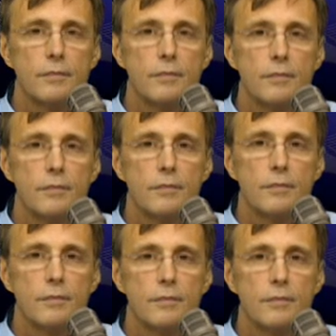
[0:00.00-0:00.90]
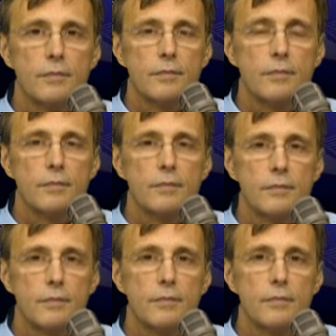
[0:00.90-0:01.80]

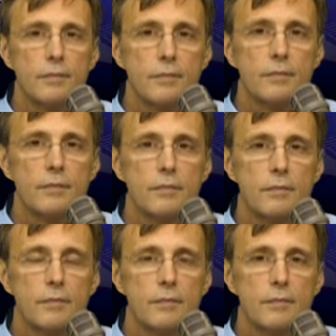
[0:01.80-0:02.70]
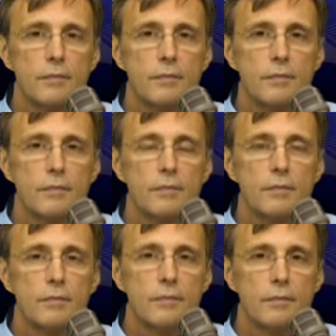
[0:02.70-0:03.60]

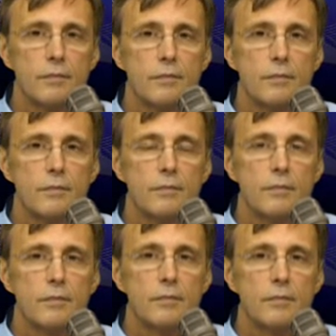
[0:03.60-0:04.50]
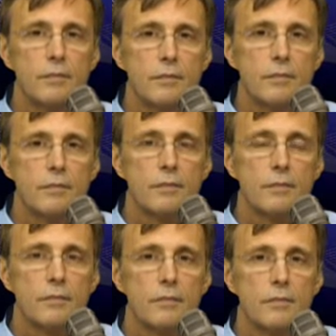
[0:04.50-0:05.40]

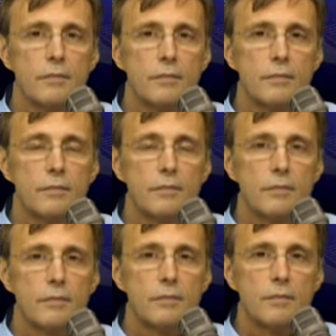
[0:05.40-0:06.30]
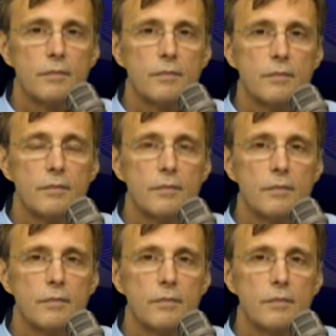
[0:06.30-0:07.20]

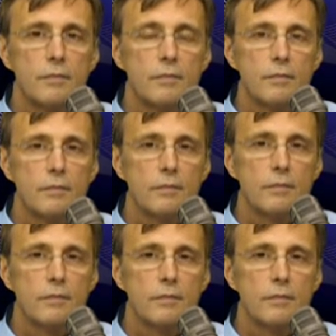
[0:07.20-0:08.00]
The person shown says nothing.